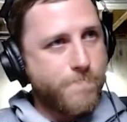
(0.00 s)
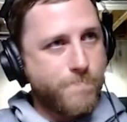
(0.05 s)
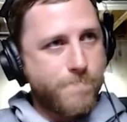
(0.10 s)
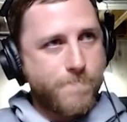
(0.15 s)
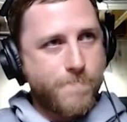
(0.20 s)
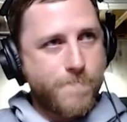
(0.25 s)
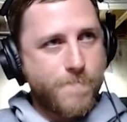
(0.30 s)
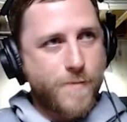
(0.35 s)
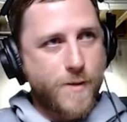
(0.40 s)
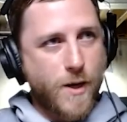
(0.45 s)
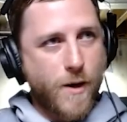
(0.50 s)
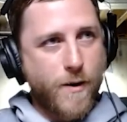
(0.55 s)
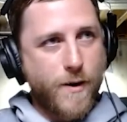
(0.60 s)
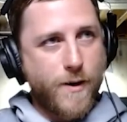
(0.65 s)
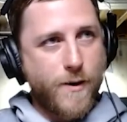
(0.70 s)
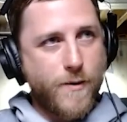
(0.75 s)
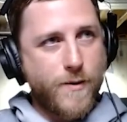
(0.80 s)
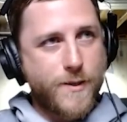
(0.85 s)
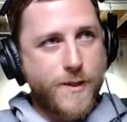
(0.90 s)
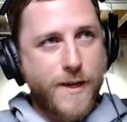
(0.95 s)
Sorry to
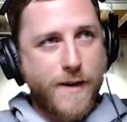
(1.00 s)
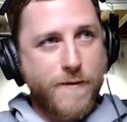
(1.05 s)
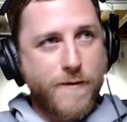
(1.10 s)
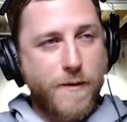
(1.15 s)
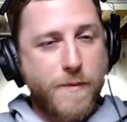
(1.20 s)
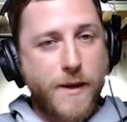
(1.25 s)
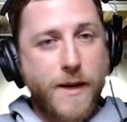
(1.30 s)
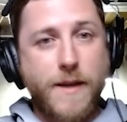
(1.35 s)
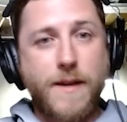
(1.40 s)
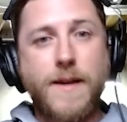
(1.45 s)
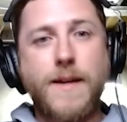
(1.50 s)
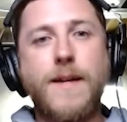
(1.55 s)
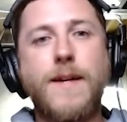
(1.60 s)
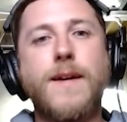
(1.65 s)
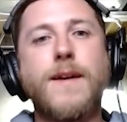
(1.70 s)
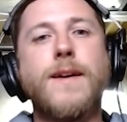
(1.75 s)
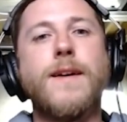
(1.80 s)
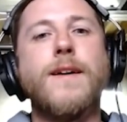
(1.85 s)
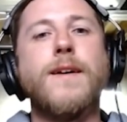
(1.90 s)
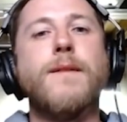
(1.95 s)
do this to everybody,
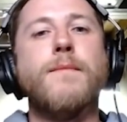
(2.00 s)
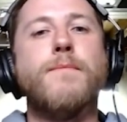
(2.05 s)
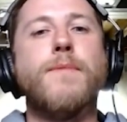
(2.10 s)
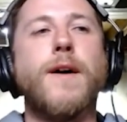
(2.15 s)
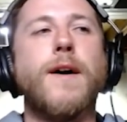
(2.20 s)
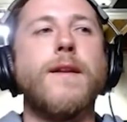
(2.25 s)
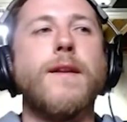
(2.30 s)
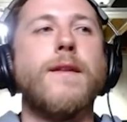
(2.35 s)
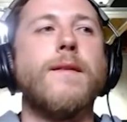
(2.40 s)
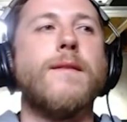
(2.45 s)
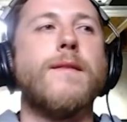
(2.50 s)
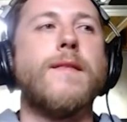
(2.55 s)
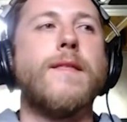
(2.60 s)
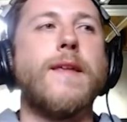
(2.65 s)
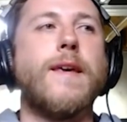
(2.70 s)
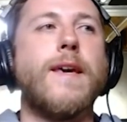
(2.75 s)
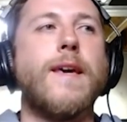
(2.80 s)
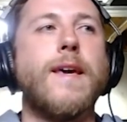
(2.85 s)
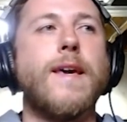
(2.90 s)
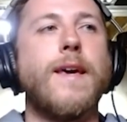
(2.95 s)
but
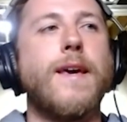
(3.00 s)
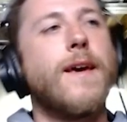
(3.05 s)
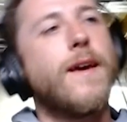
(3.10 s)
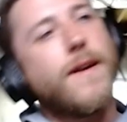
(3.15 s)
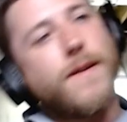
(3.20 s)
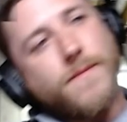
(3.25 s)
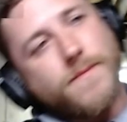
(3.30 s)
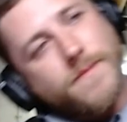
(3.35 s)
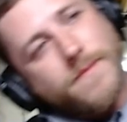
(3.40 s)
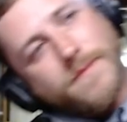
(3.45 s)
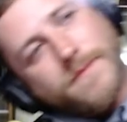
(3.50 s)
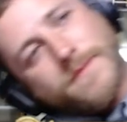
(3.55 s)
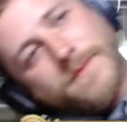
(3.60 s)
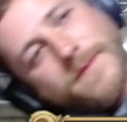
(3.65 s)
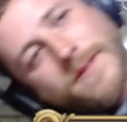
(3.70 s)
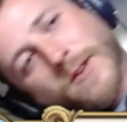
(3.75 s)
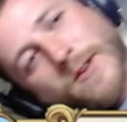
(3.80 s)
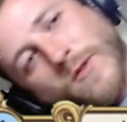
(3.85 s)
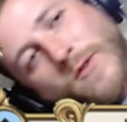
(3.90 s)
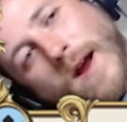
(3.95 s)
the
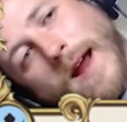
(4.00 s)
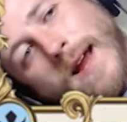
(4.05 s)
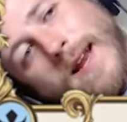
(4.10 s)
great